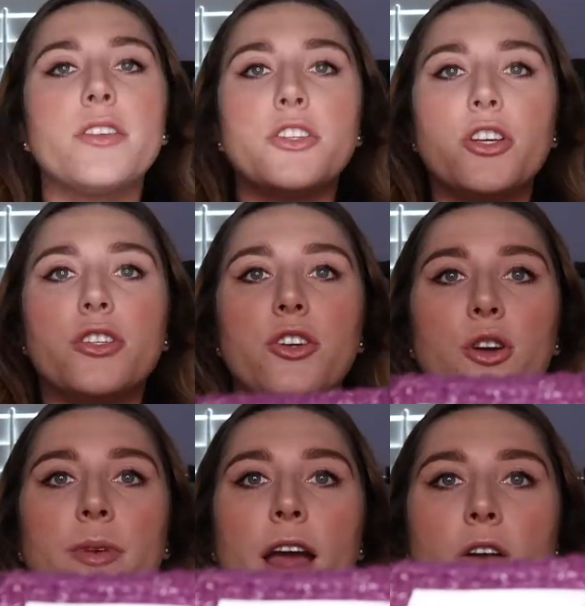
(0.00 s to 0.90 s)
is just an
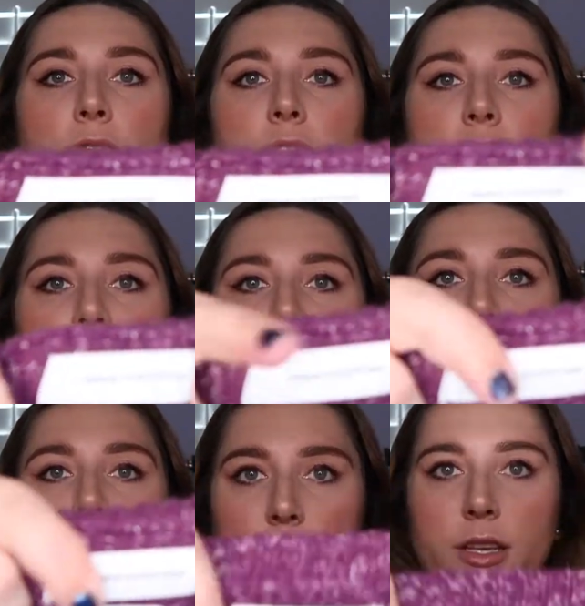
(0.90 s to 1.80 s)
Urban
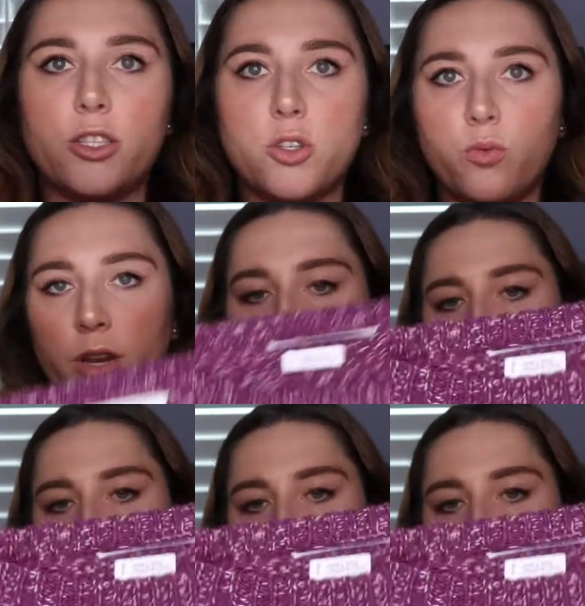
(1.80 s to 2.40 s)
Outfitters like knit